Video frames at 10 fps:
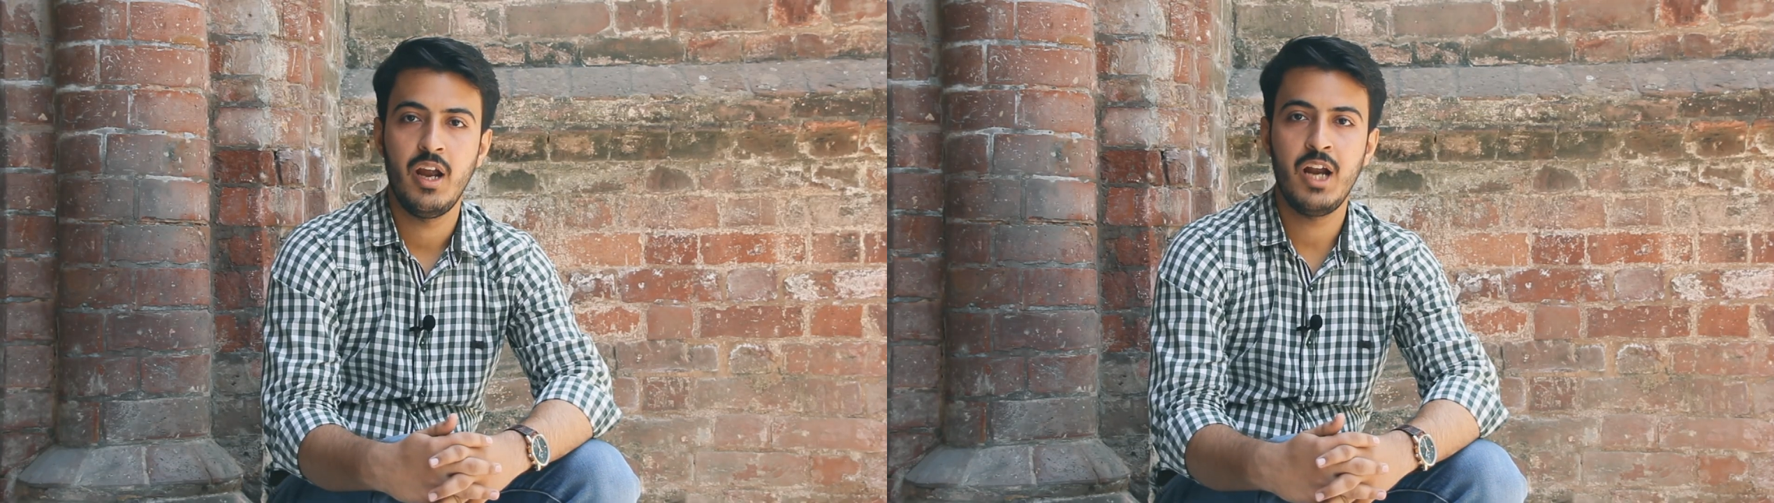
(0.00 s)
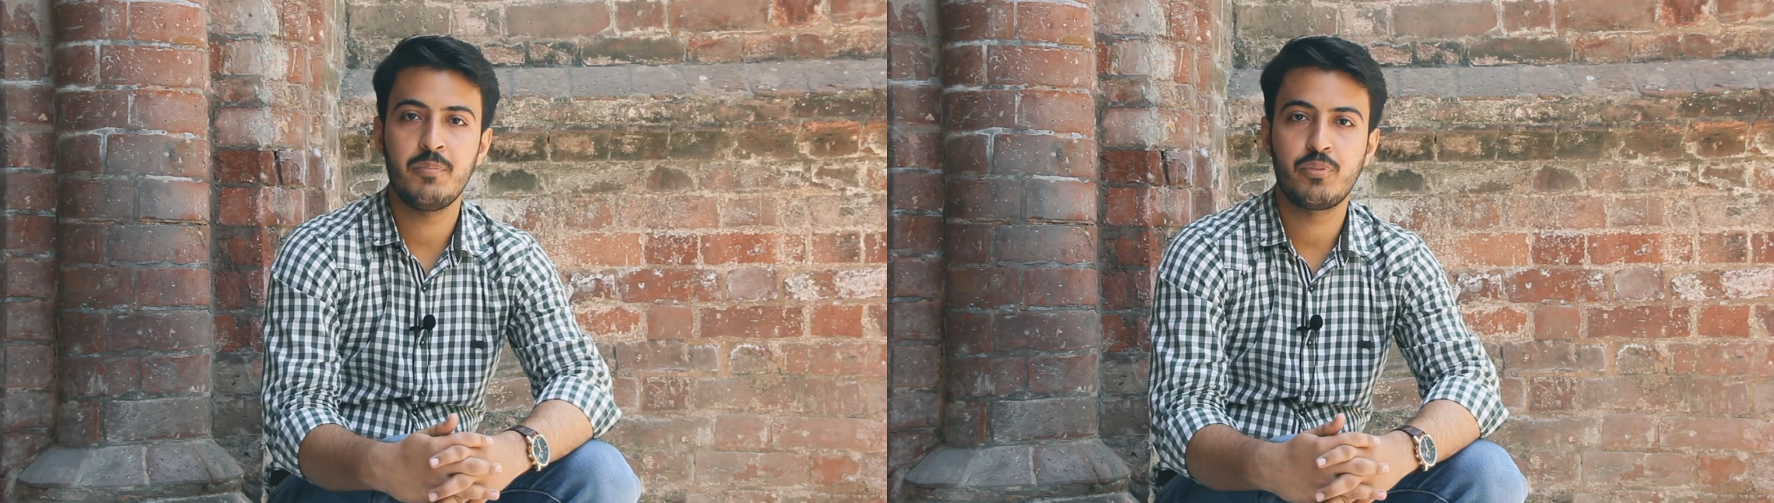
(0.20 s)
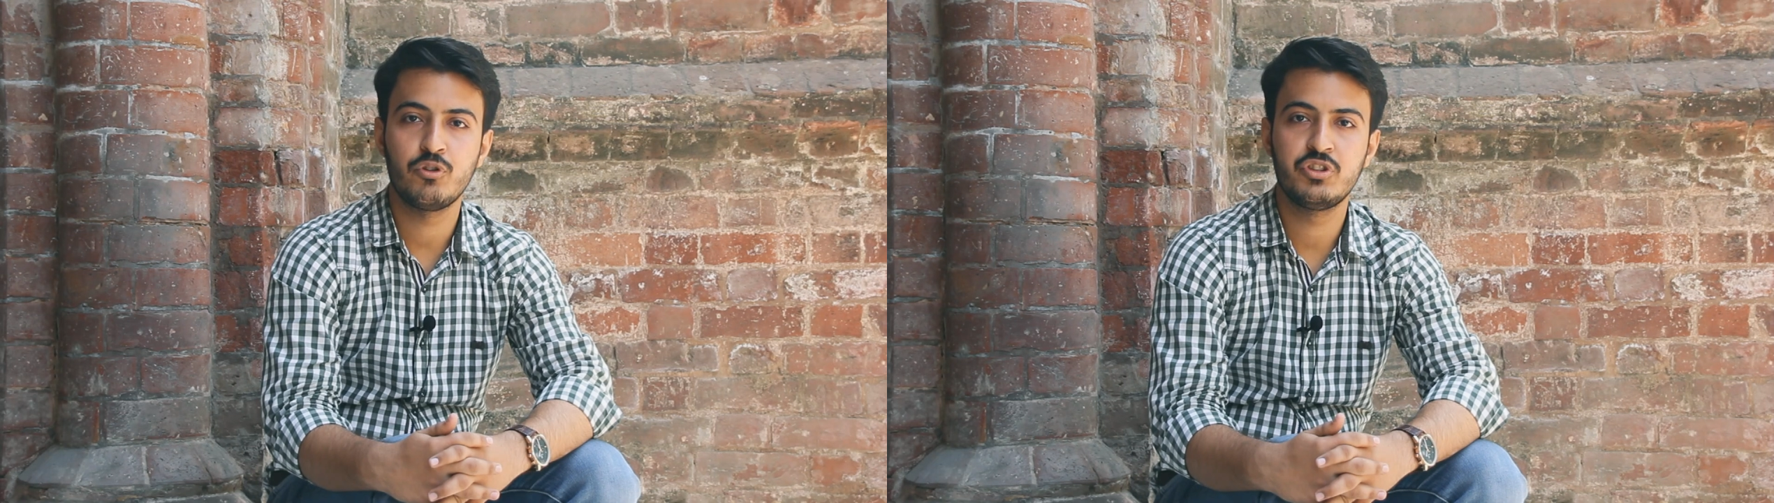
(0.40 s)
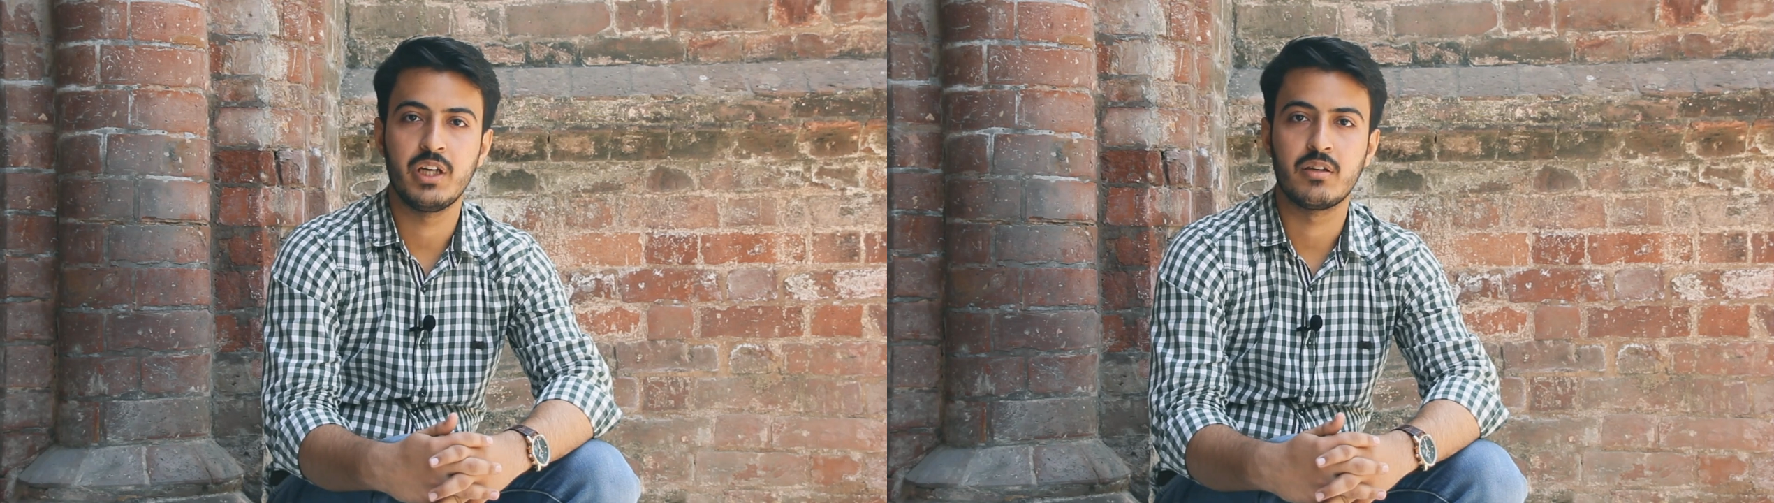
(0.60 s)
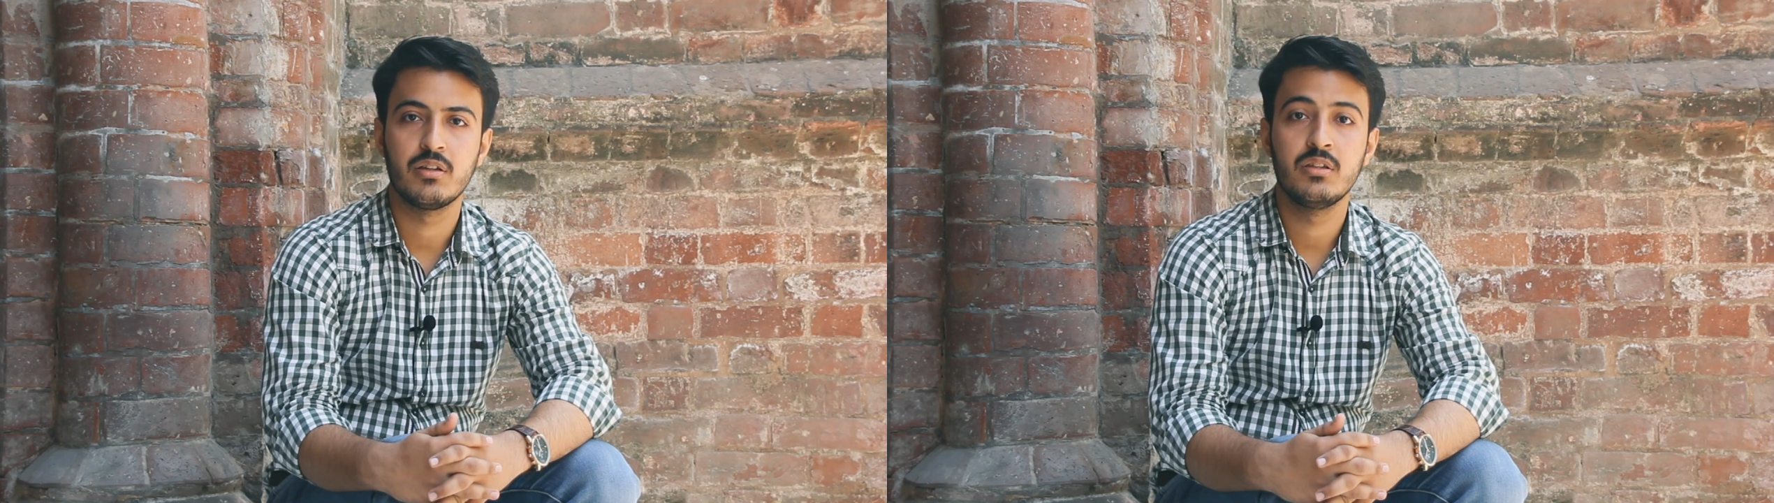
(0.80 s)
and
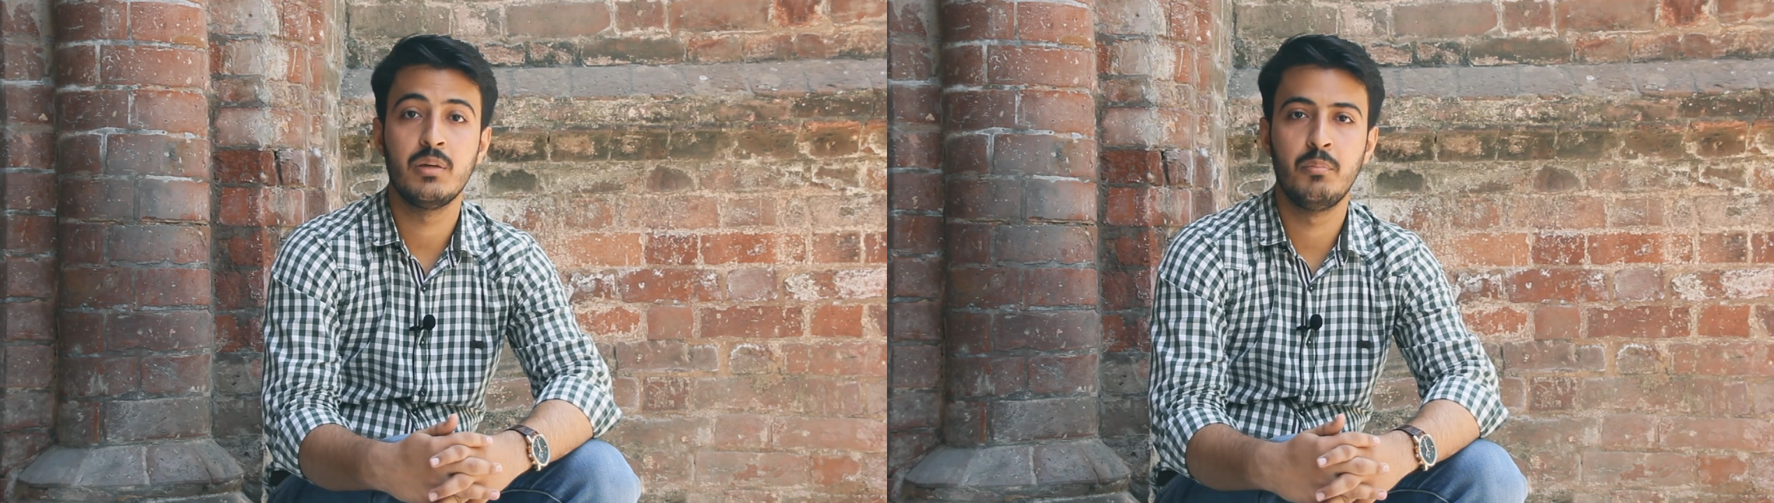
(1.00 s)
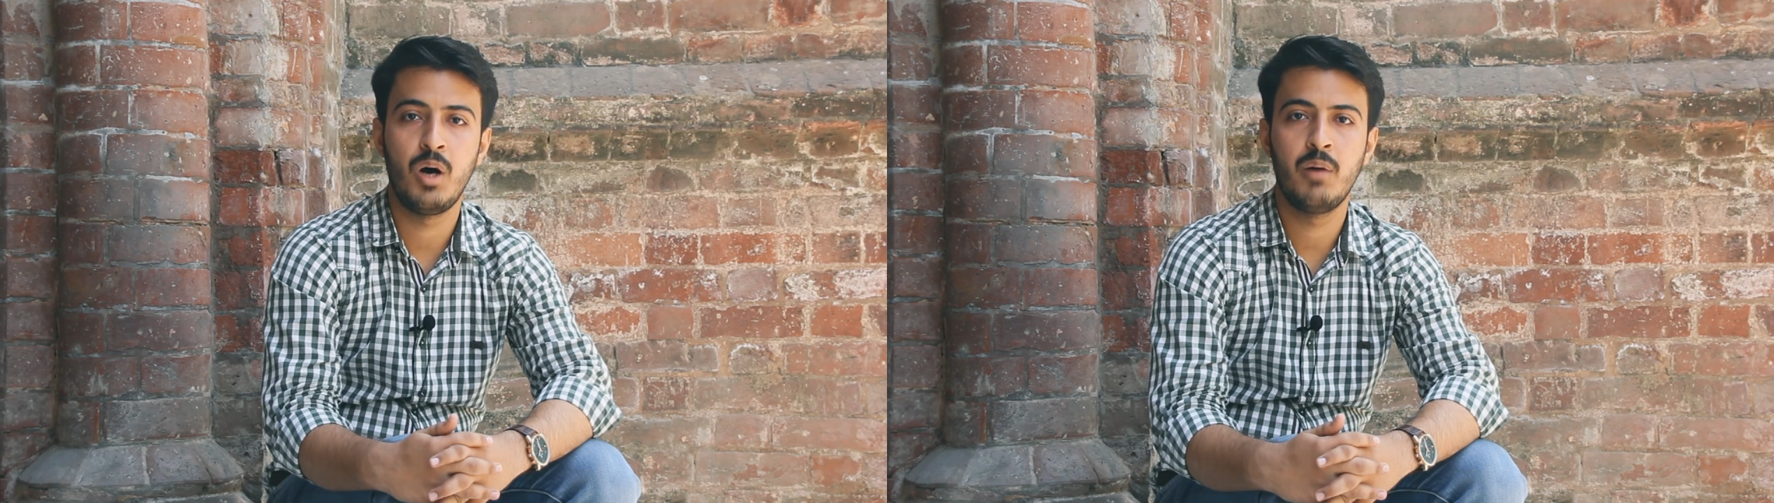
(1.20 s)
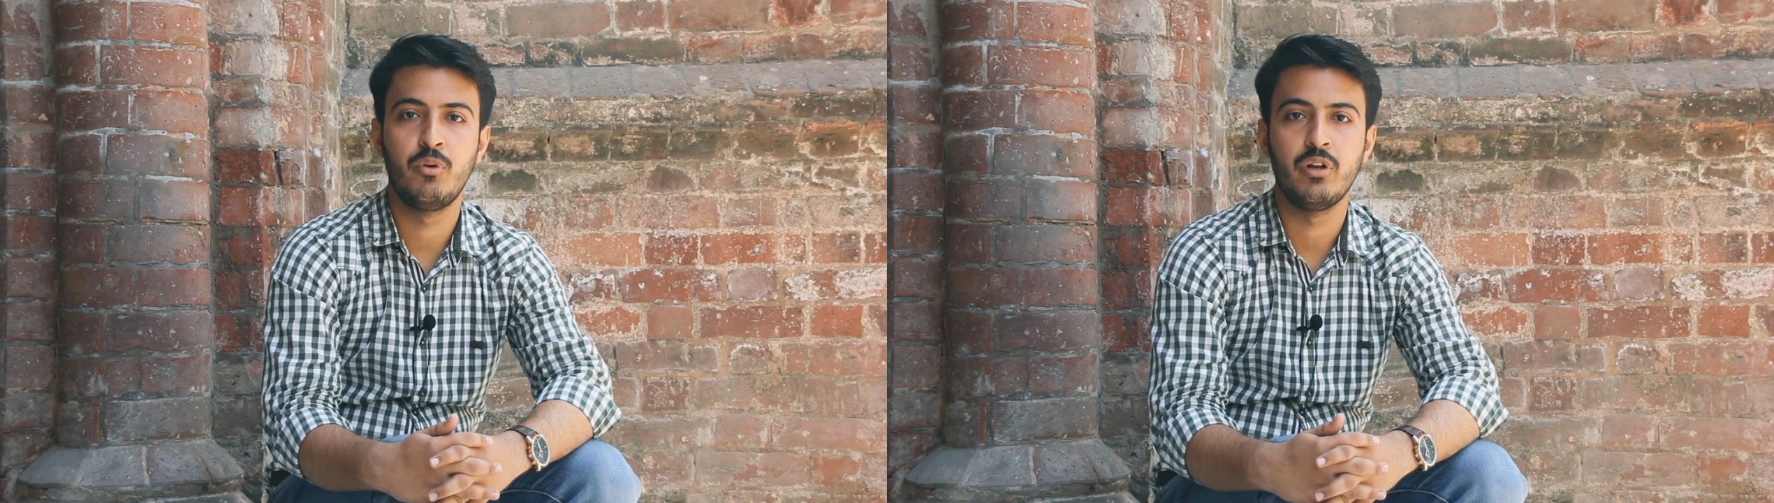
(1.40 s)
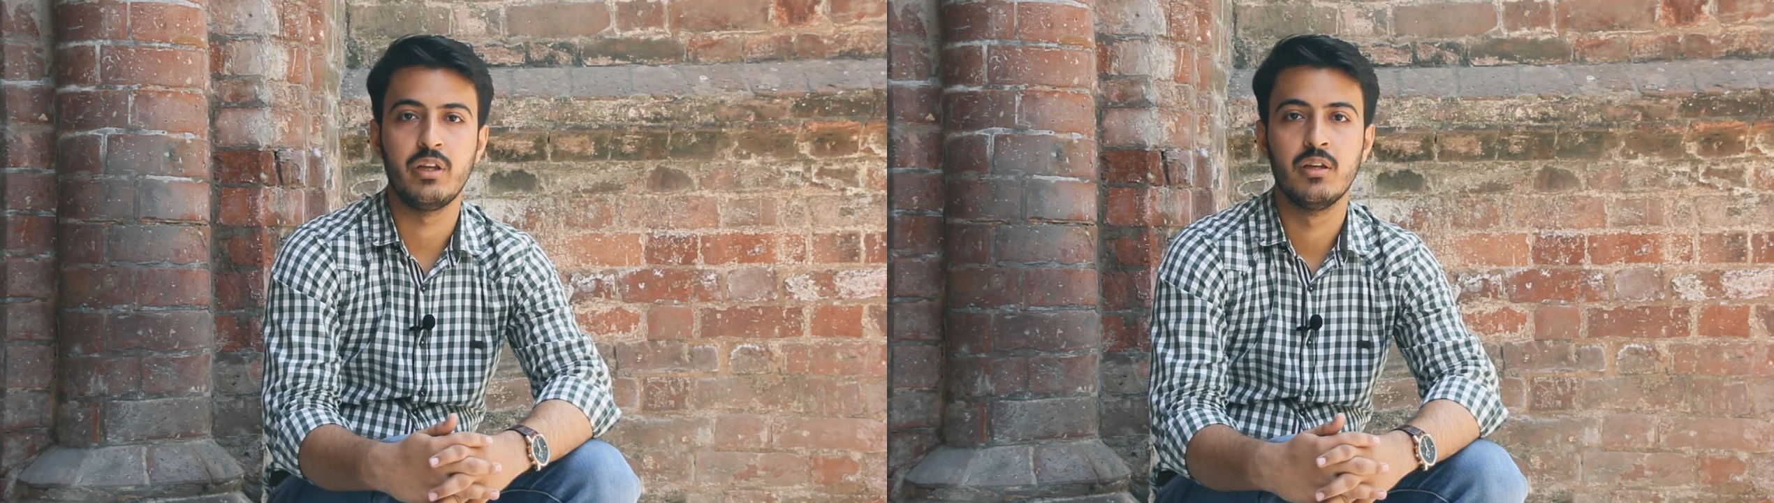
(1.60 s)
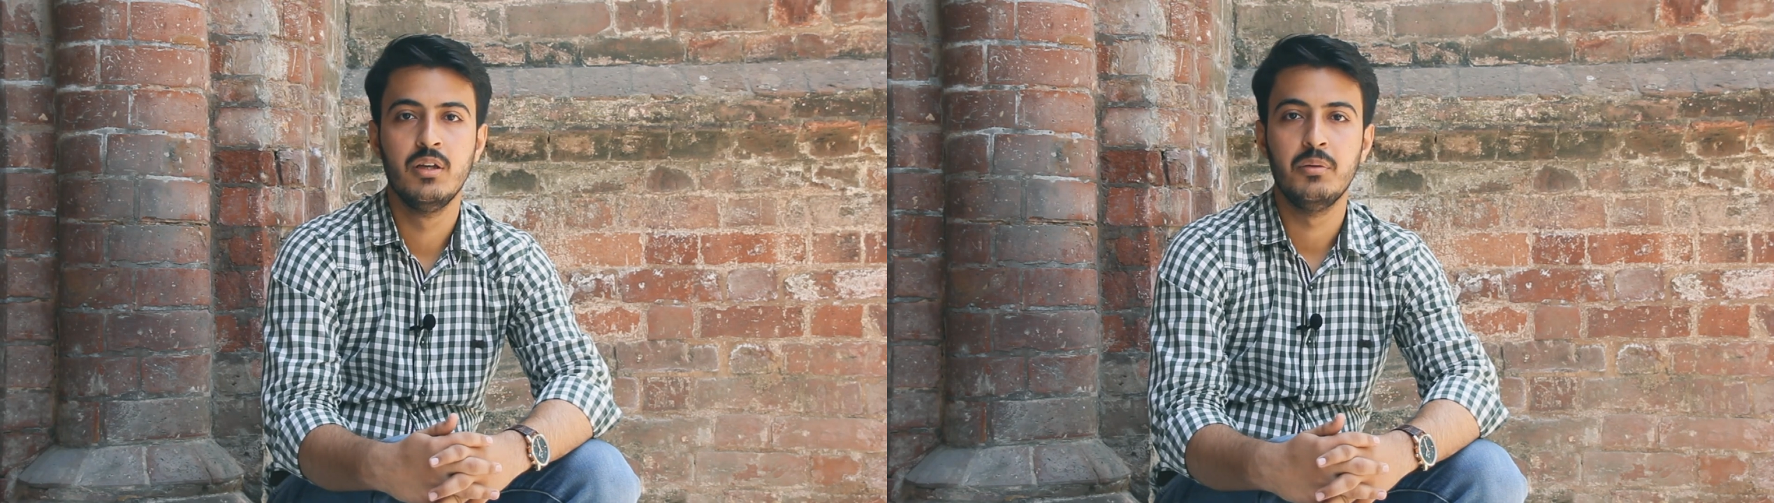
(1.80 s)
project the Maa Boli,